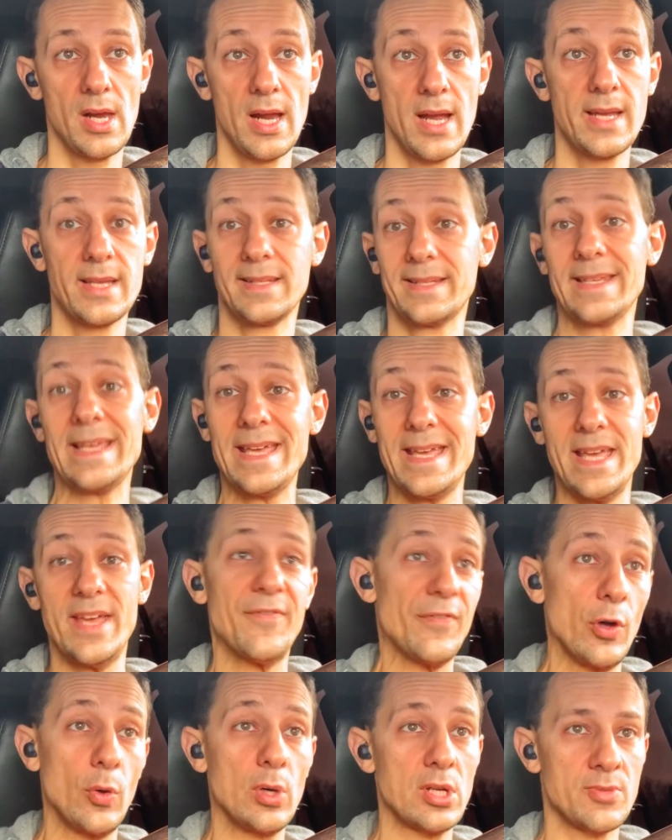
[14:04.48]
See,
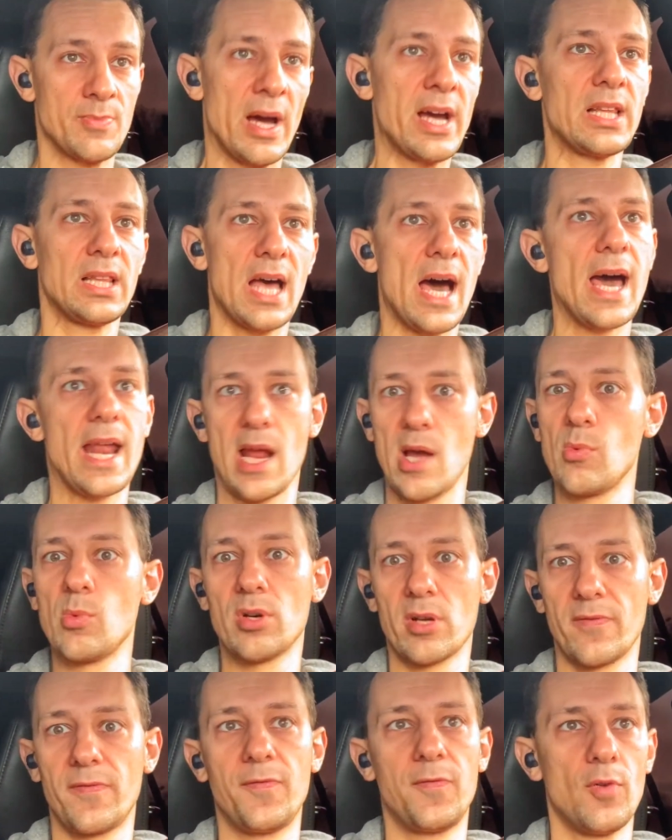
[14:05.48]
if it was my lot, I
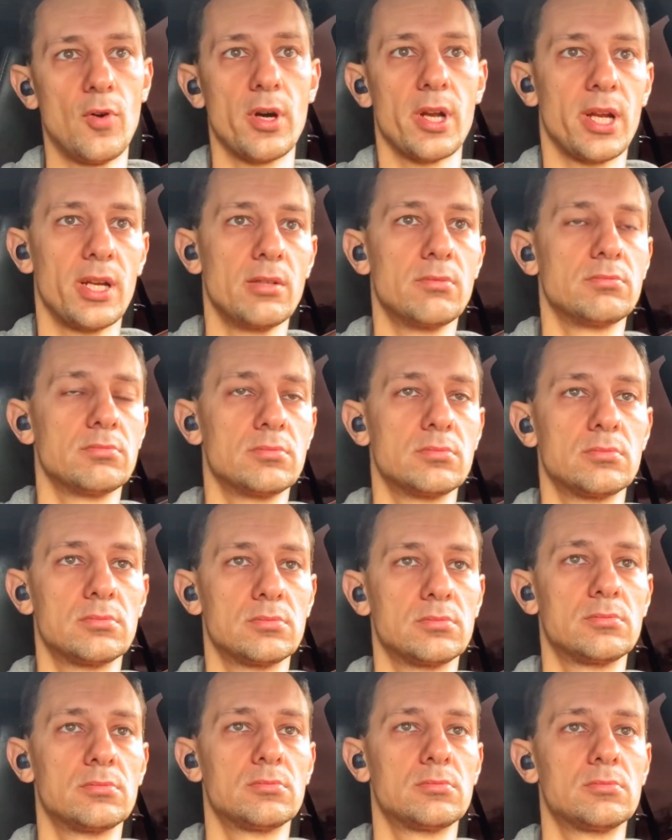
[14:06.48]
would have fought it.
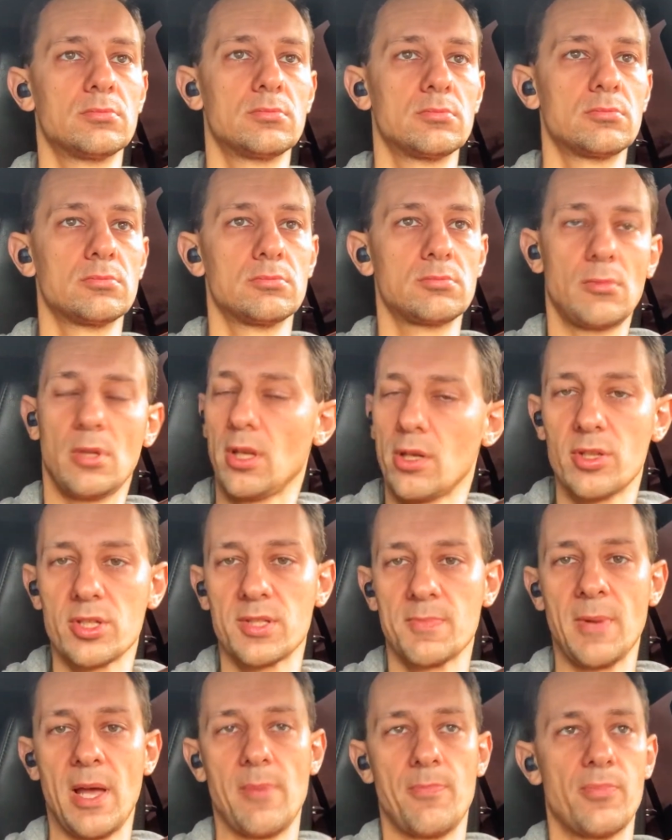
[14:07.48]
You know,
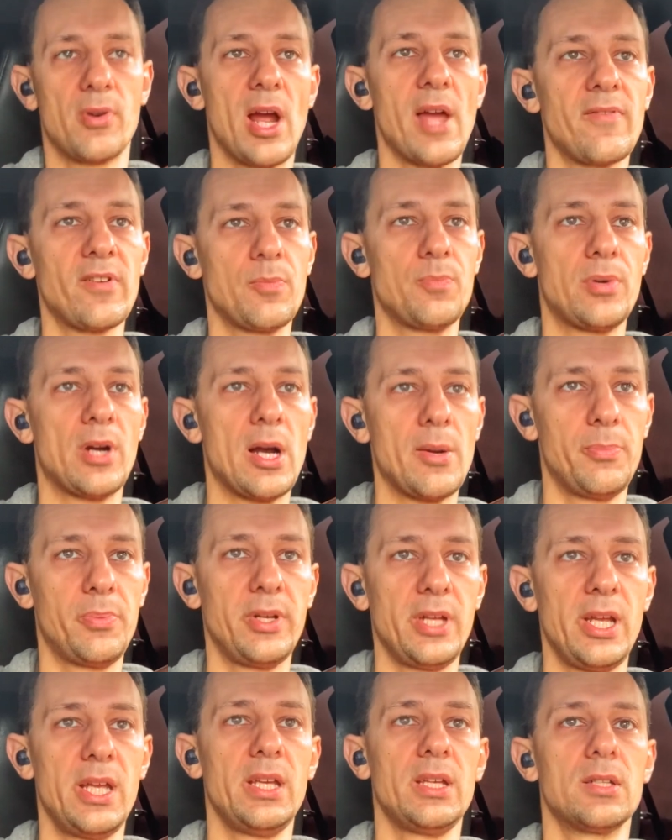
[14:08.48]
it's my private
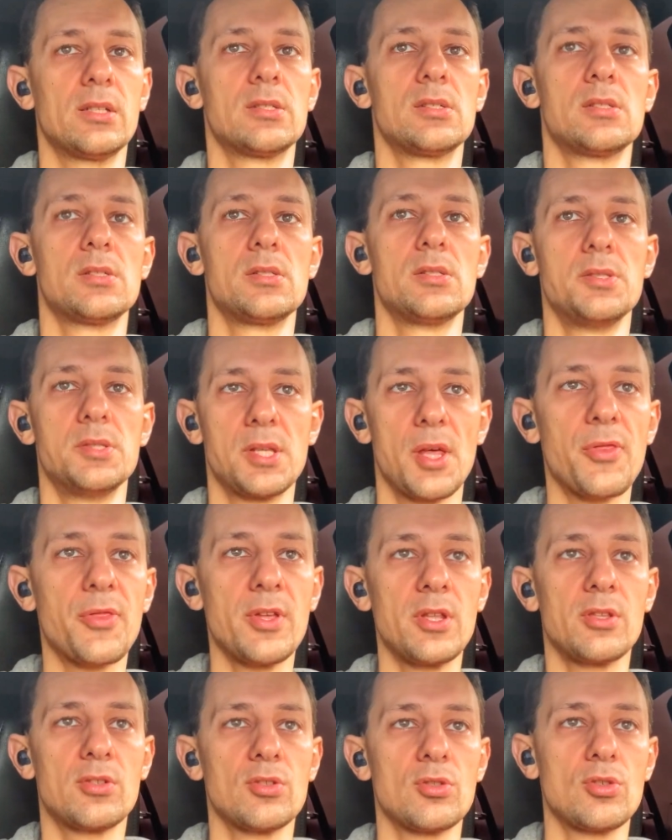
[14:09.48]
property,
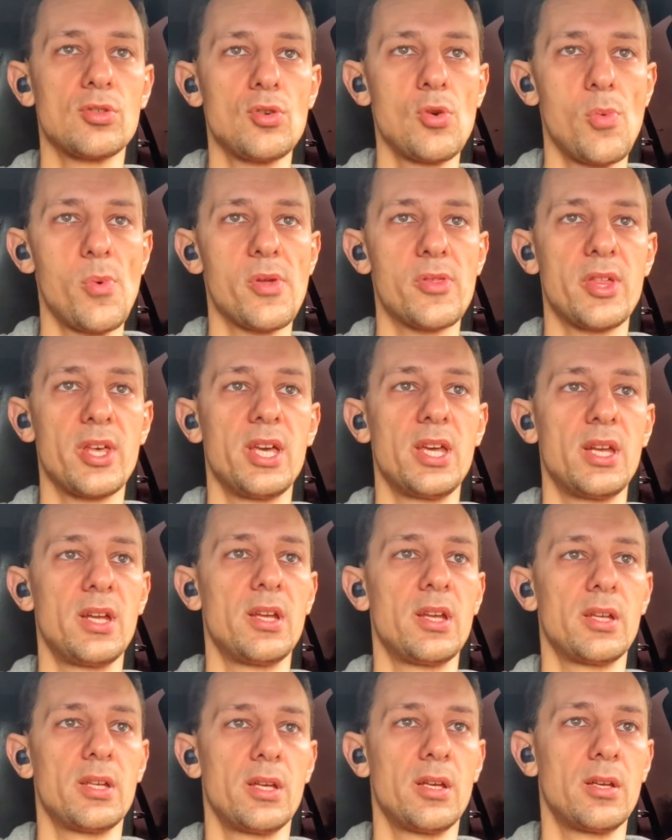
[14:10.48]
nothing to do with
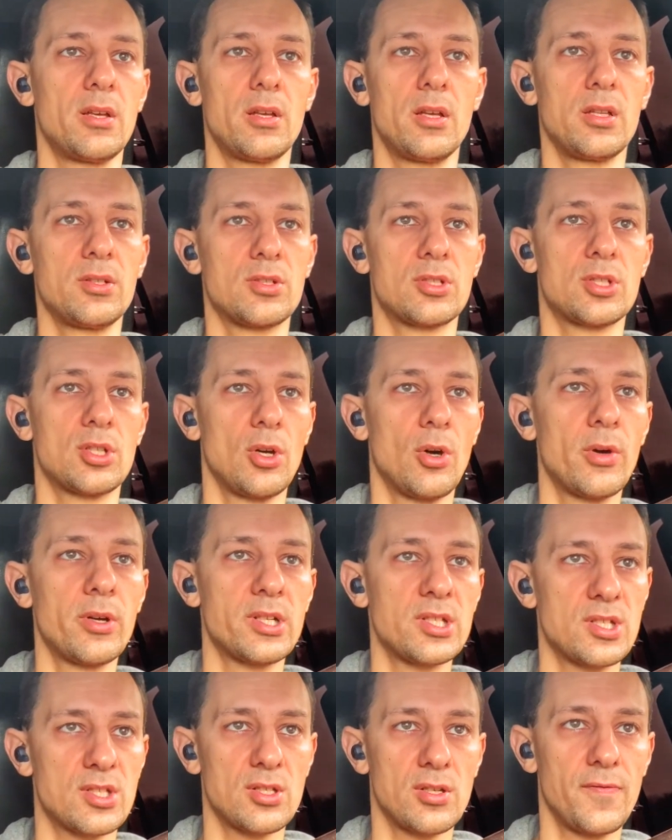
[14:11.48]
it, and so
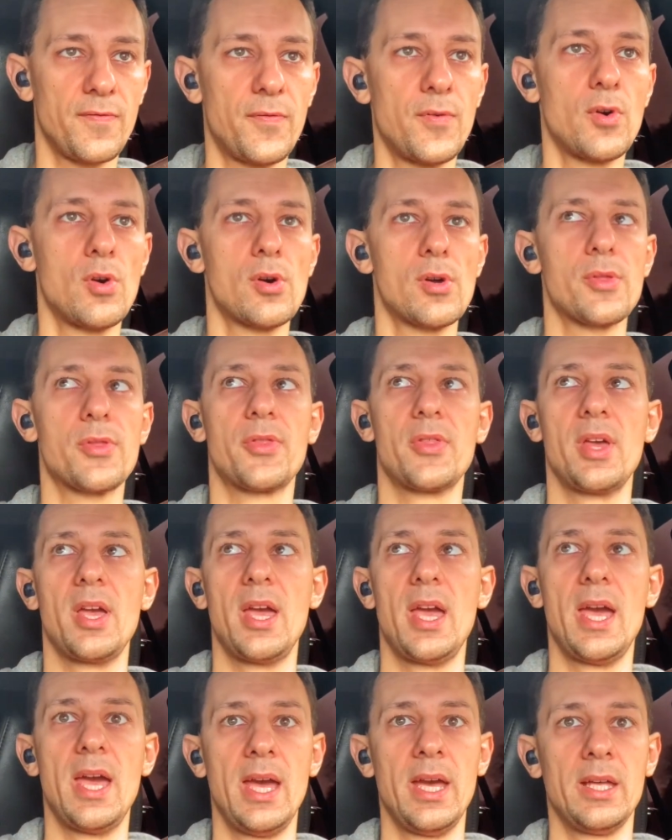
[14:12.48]
on and so forth.
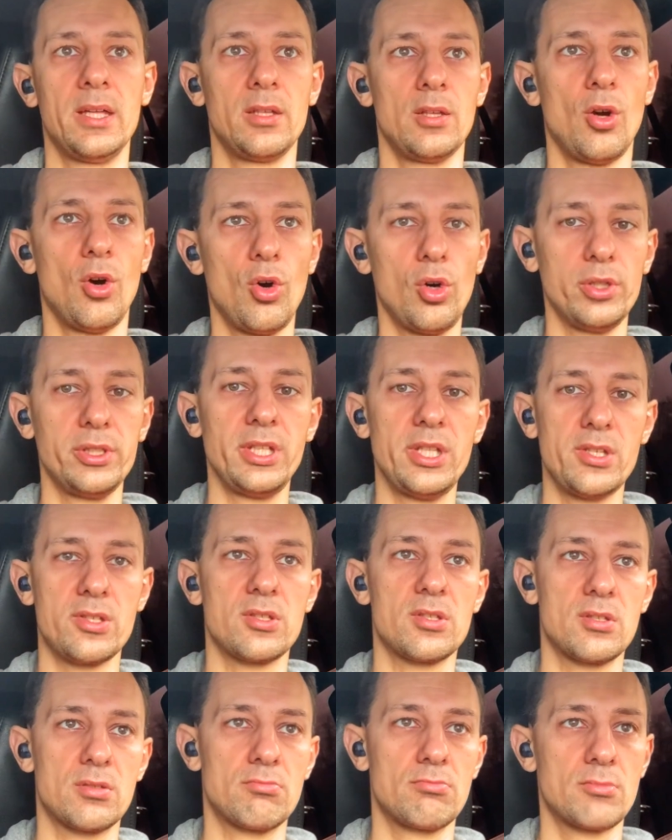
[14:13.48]
And all
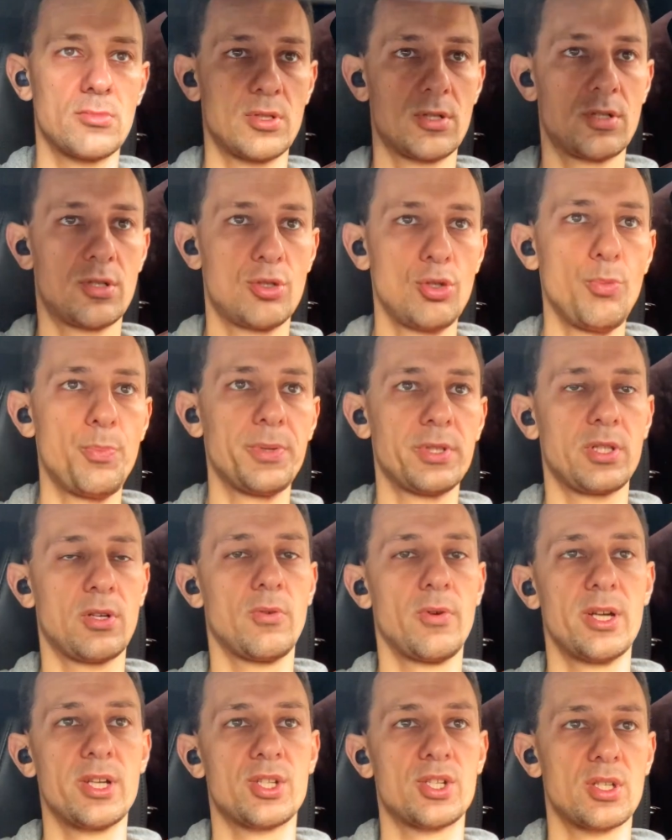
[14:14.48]
these stupid
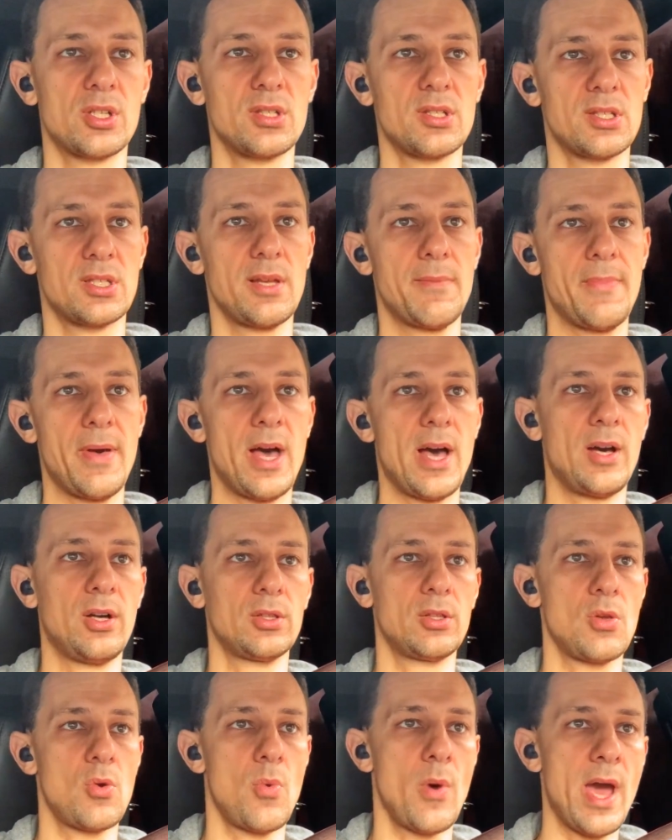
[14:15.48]
questions
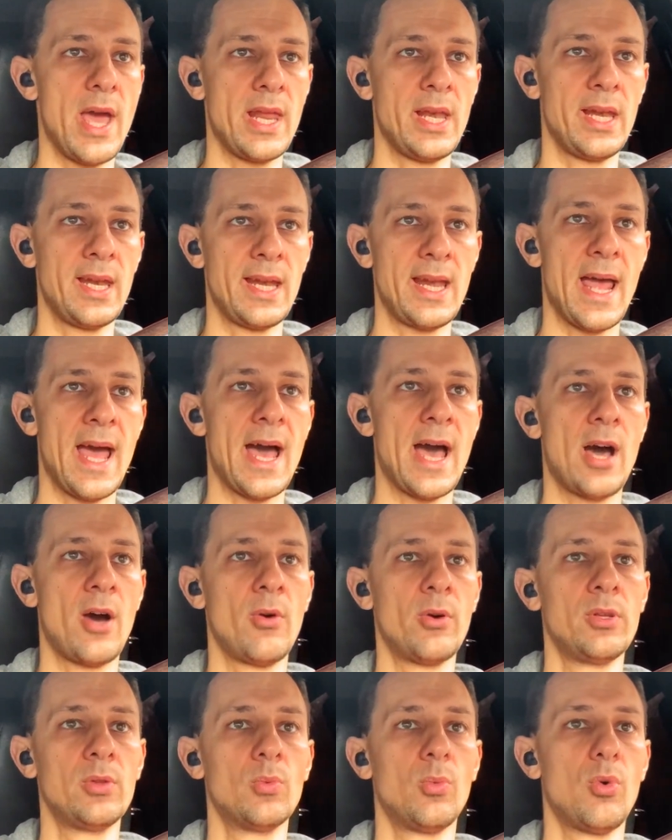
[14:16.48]
about when and
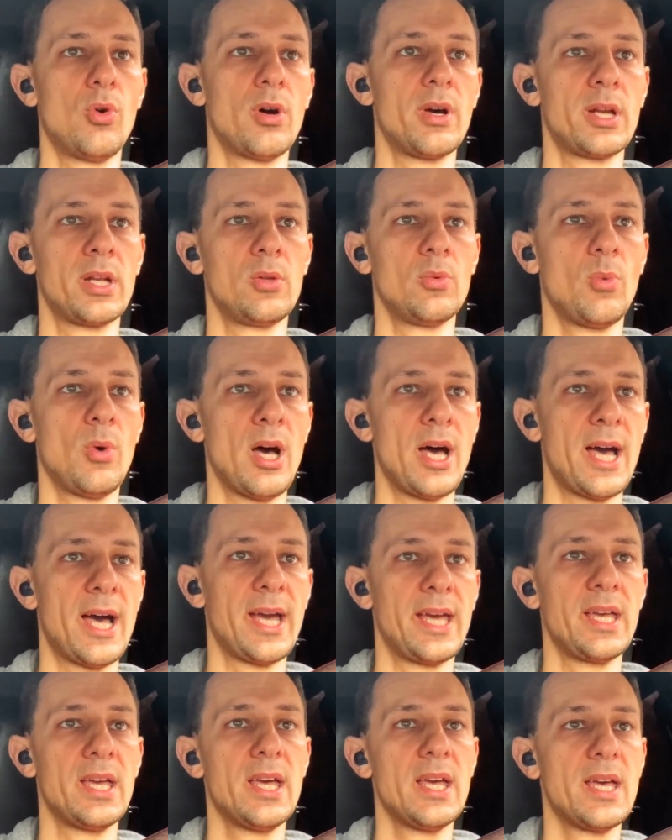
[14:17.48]
how and what and
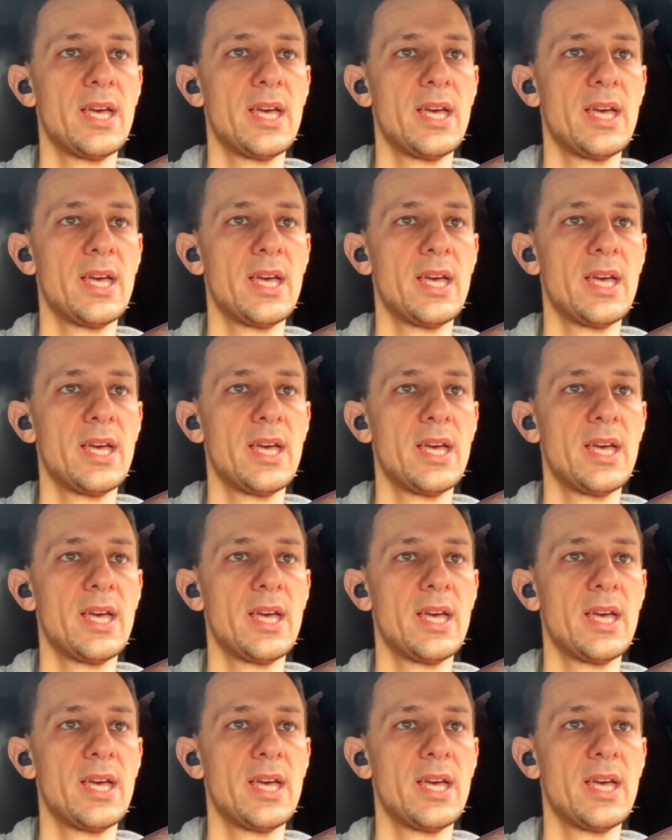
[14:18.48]
why